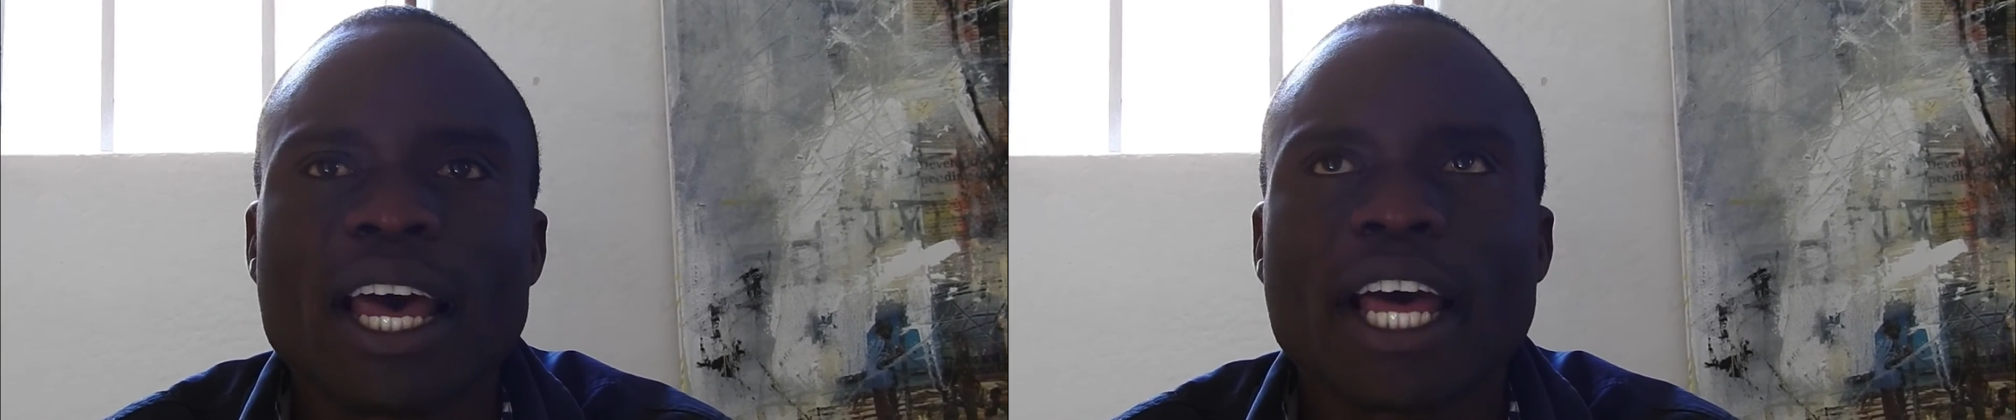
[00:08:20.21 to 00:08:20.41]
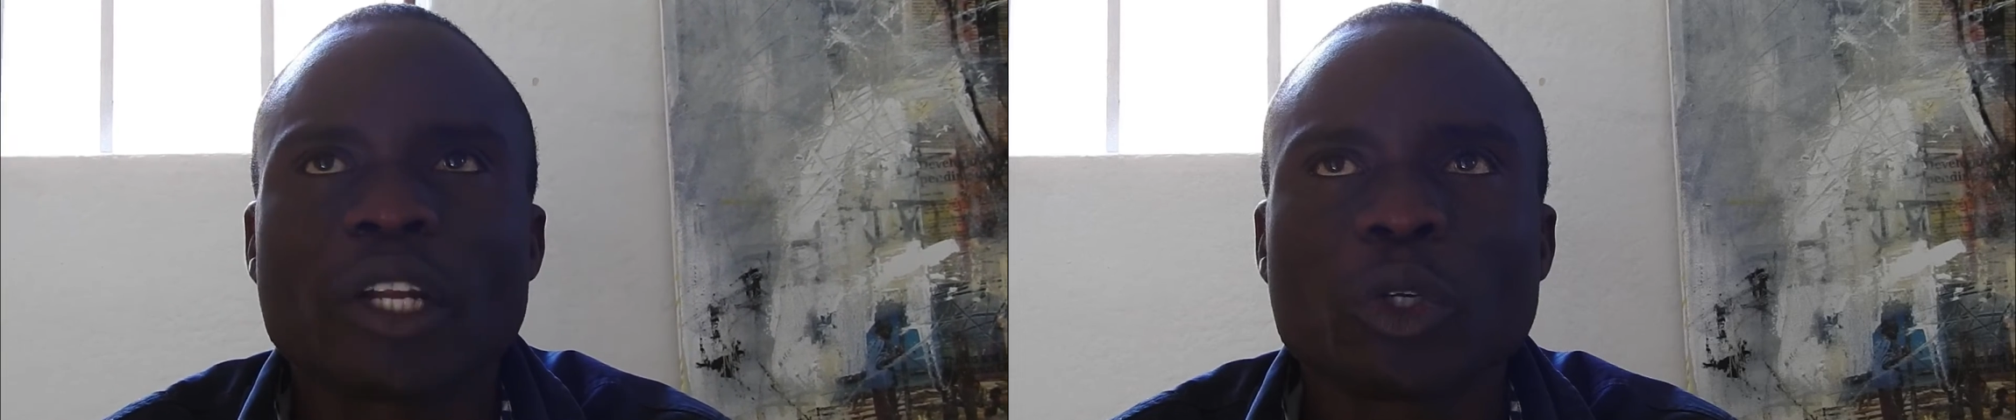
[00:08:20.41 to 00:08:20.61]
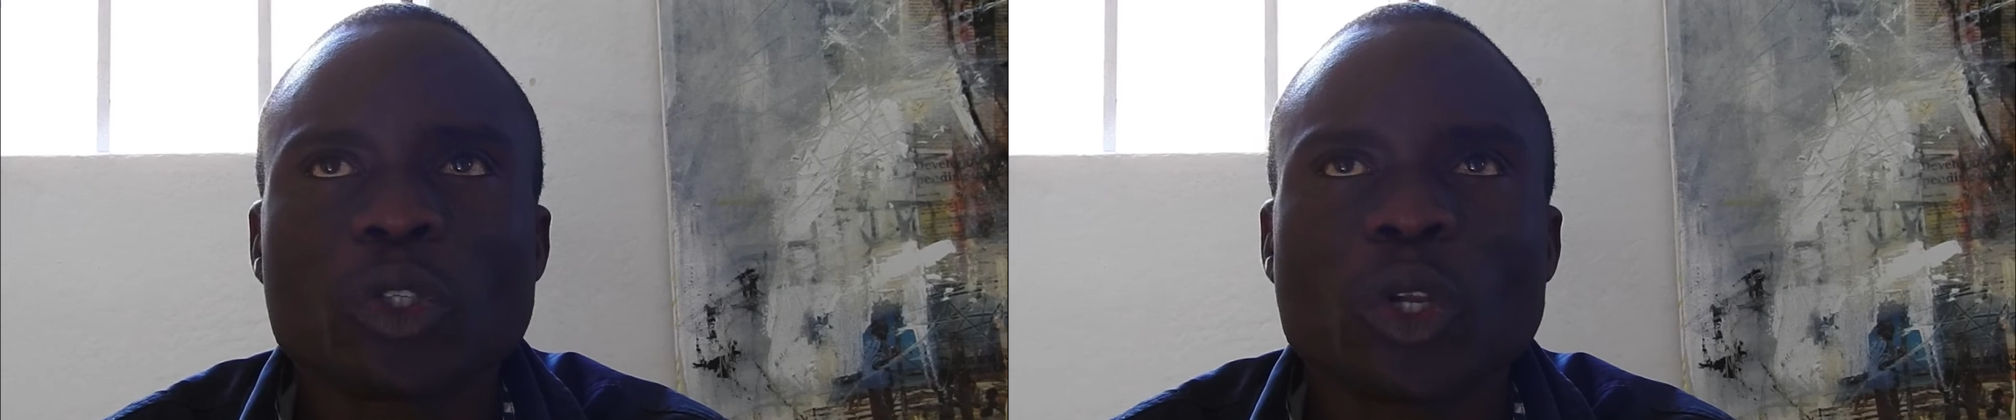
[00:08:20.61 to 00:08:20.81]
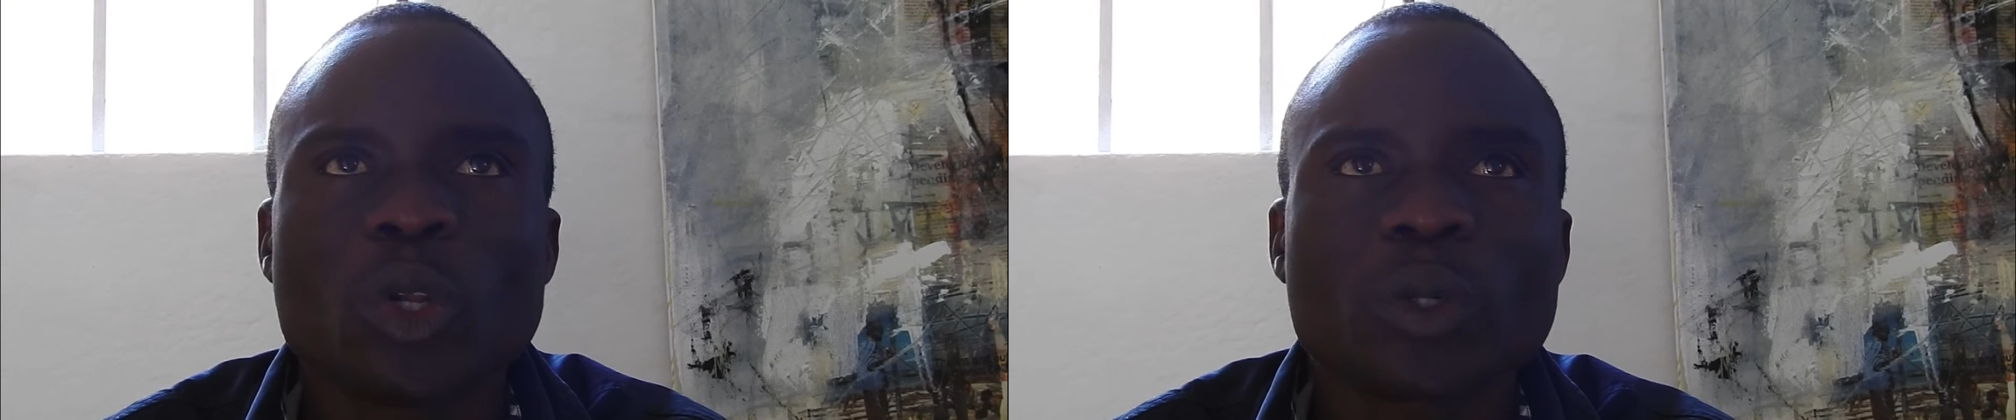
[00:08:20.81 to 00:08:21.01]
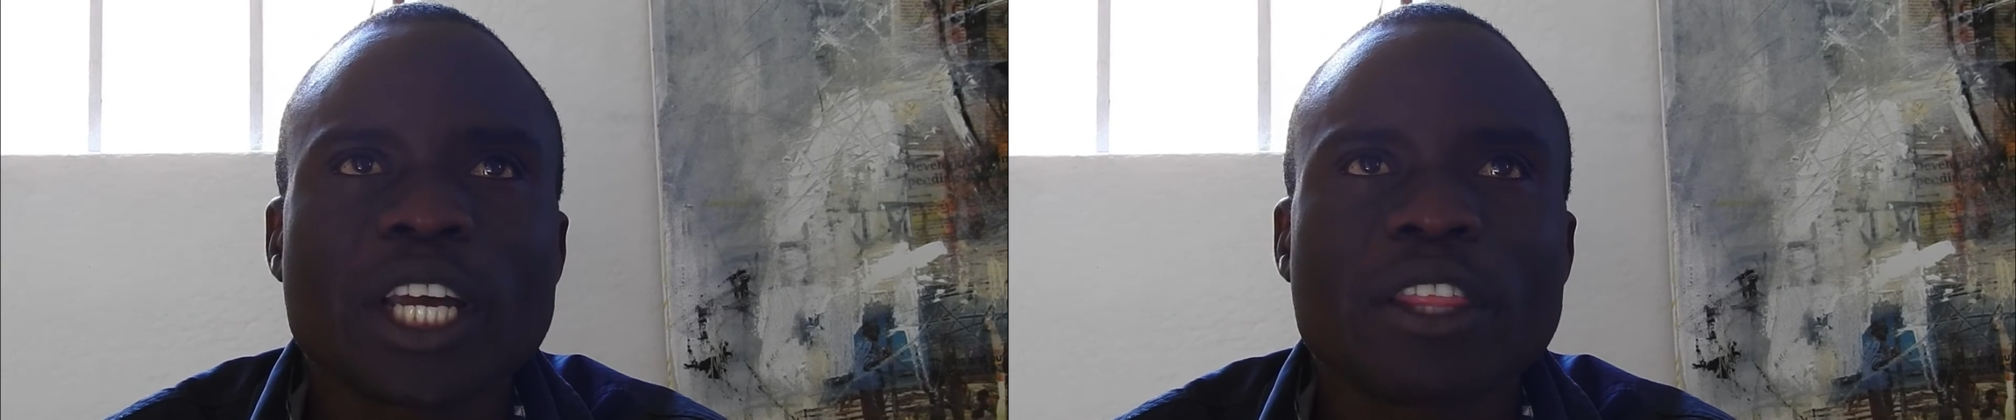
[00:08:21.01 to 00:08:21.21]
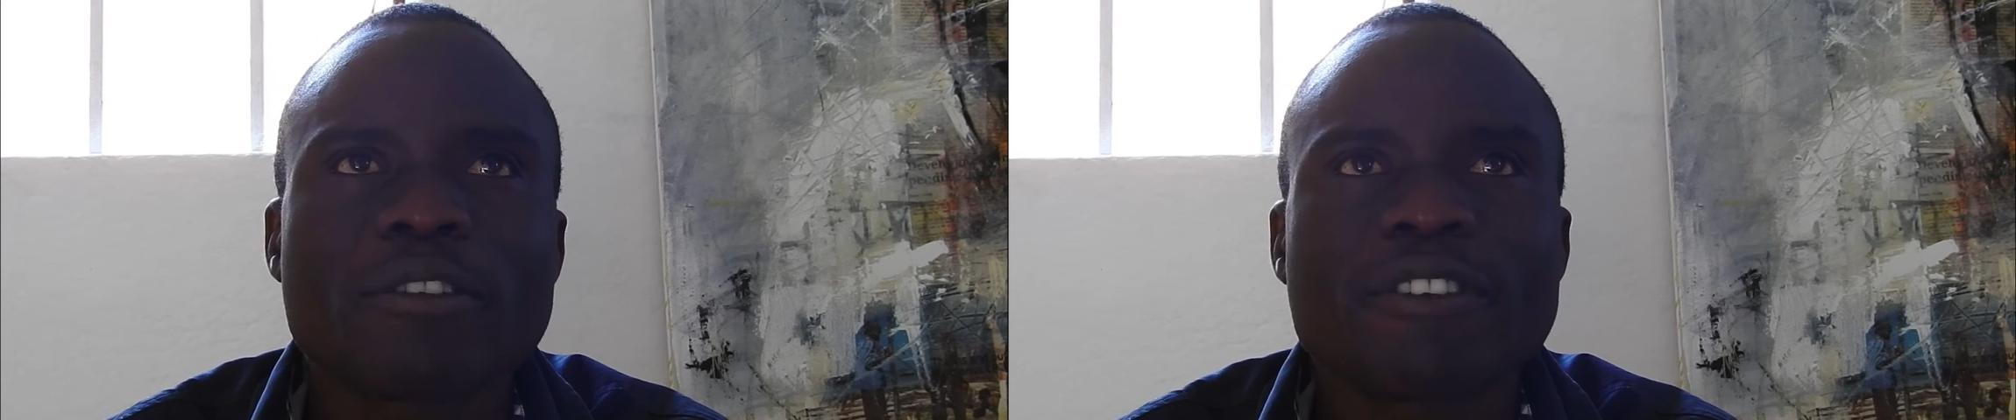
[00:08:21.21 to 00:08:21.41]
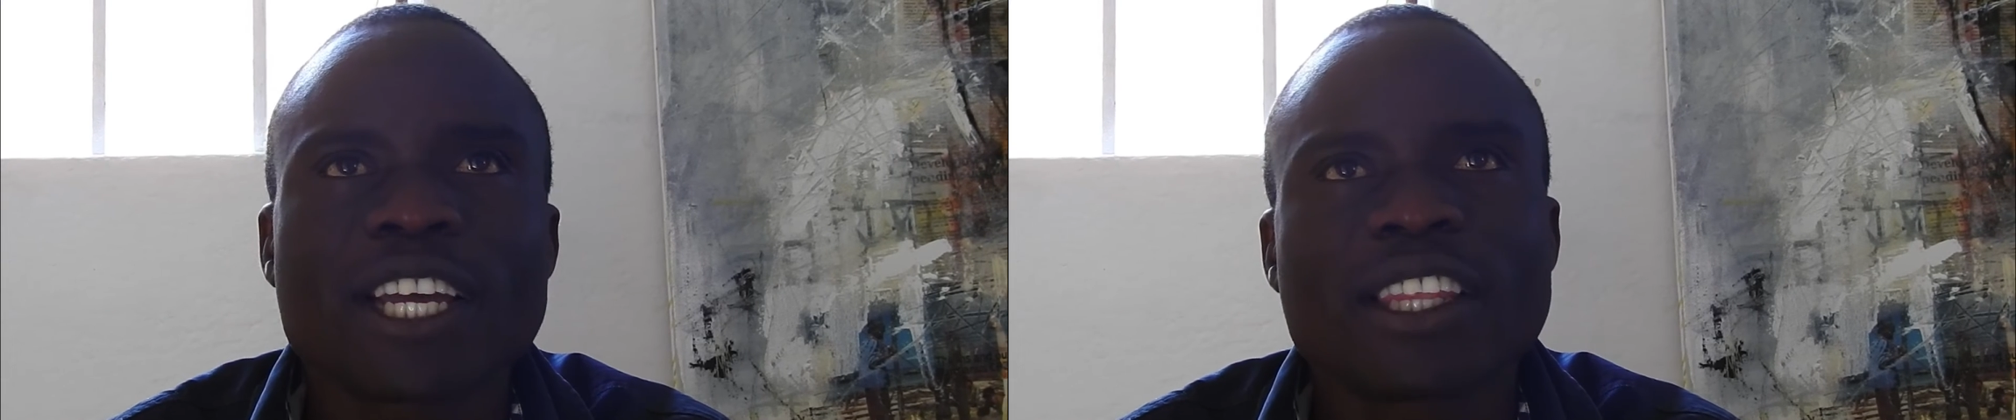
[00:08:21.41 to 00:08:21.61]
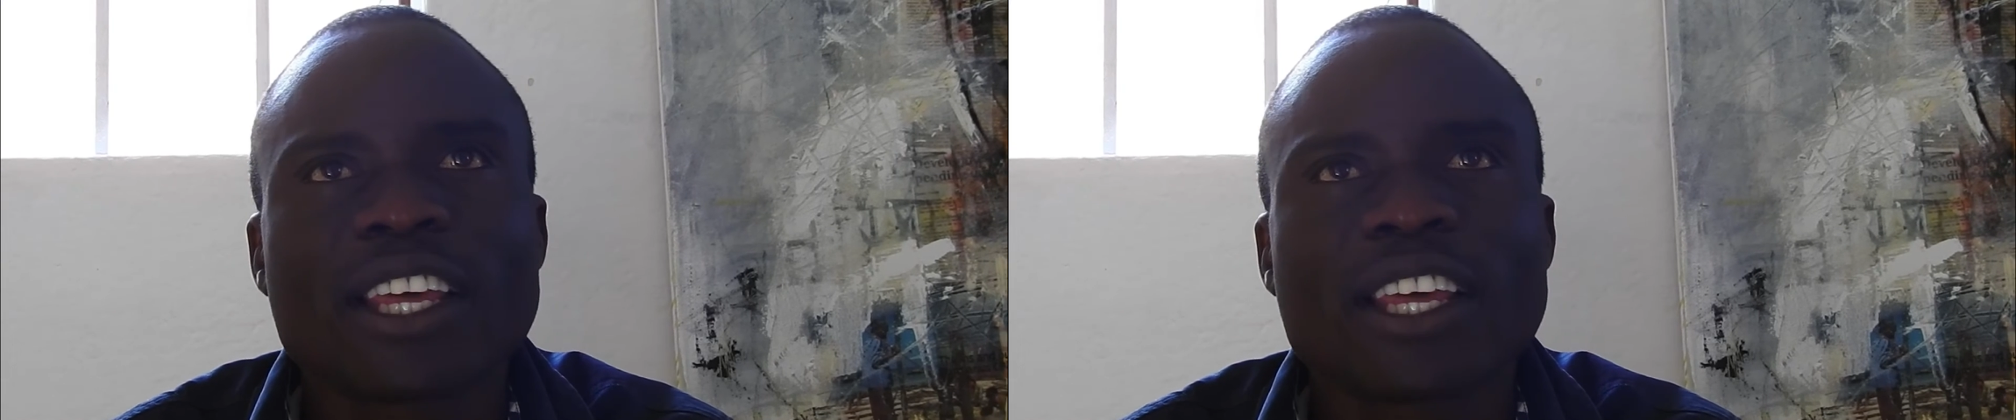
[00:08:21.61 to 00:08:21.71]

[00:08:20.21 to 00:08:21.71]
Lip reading: Okay. And also looking at the fact